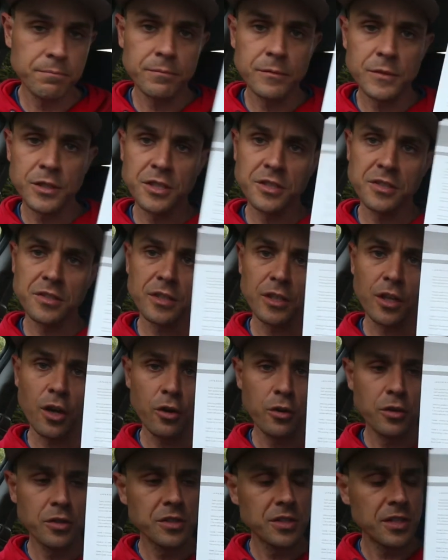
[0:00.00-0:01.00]
just the
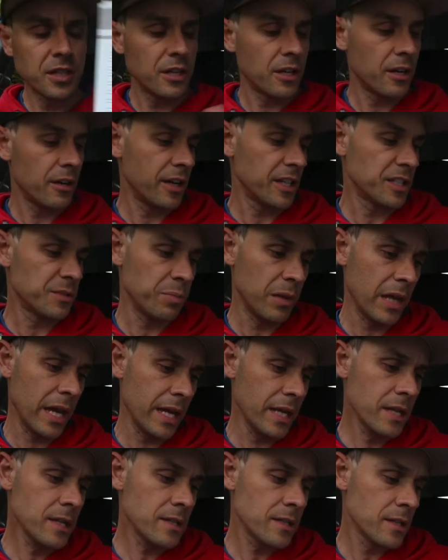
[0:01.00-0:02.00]
codes that are
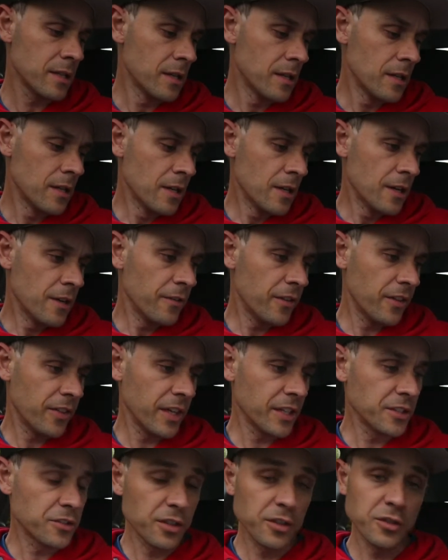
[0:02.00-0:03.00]
explained for
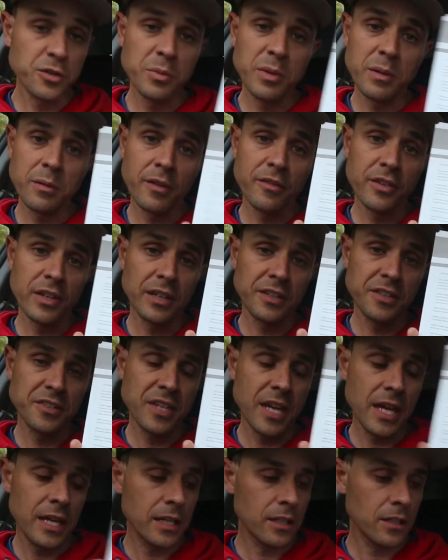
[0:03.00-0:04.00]
things. So it gives you a bit of an
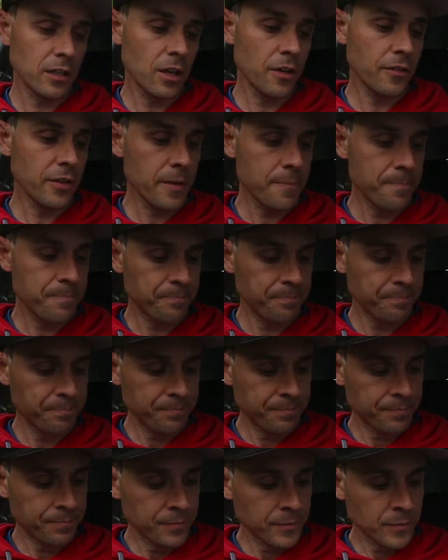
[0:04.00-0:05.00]
understanding of it.
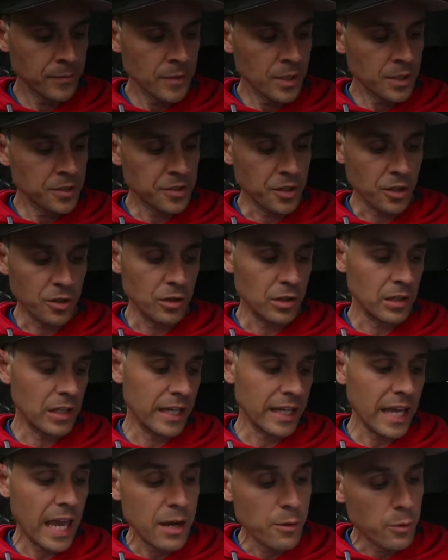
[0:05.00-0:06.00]
So
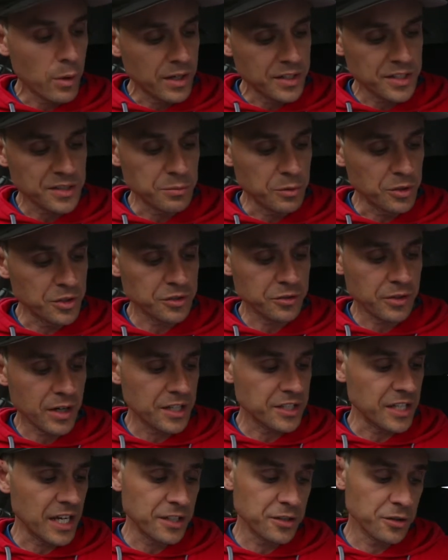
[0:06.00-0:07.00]
like A1, small
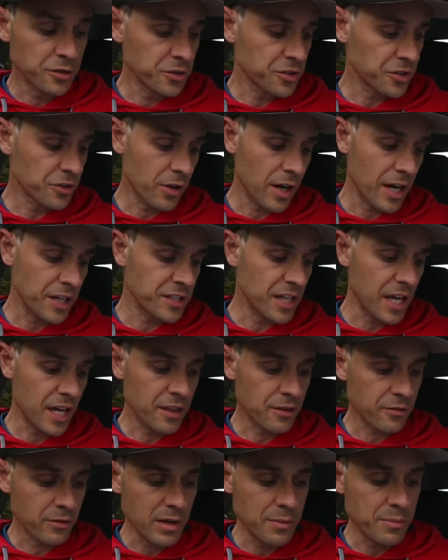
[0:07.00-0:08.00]
scratch, A2, scratch,
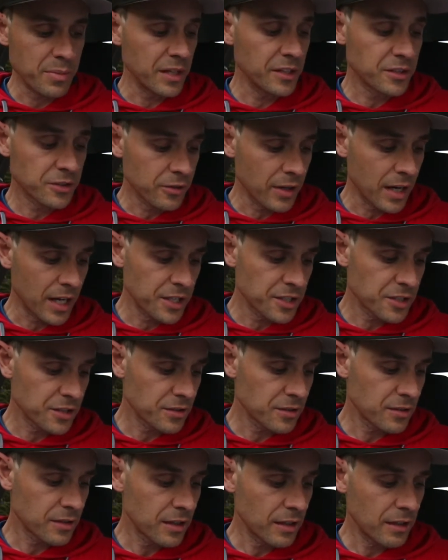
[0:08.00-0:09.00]
A3, big
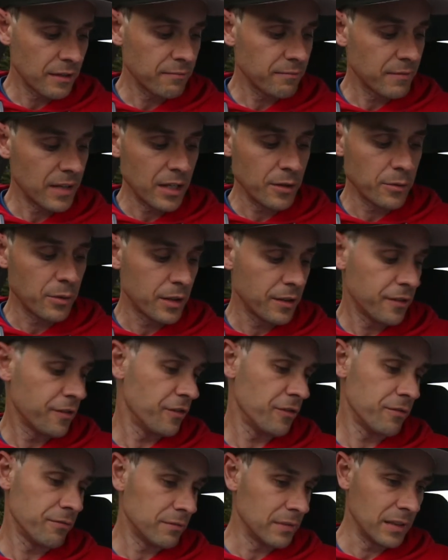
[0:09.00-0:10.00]
scratch, E1,
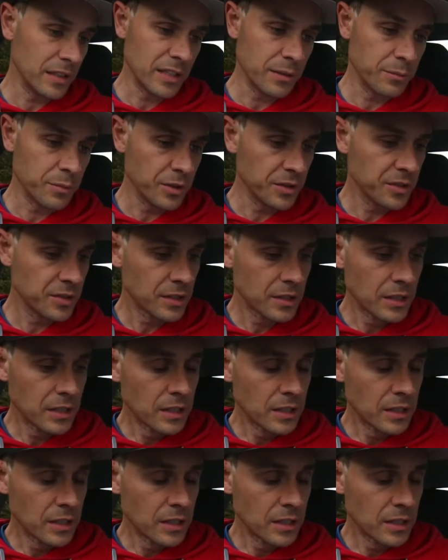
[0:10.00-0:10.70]
dimples.